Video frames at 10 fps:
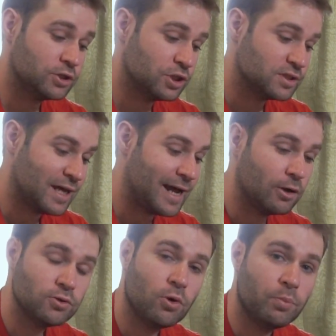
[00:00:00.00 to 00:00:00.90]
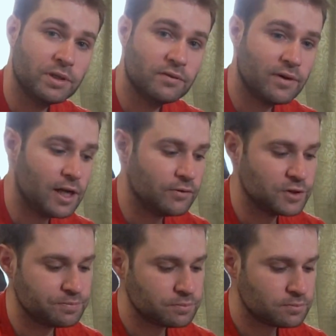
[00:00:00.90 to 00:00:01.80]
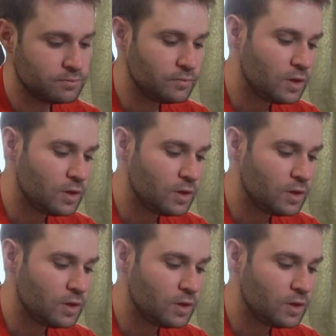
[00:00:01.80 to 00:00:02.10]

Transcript: Not just how to open the valves,